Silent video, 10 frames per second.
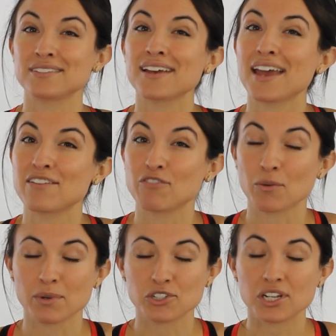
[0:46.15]
is a
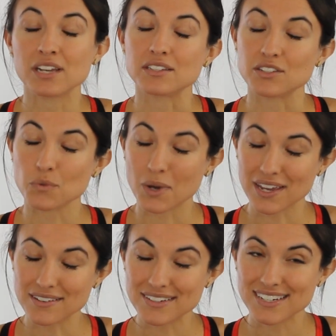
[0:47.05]
handful, but she is
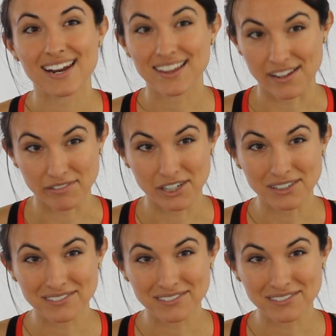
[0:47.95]
sweet, and I love her.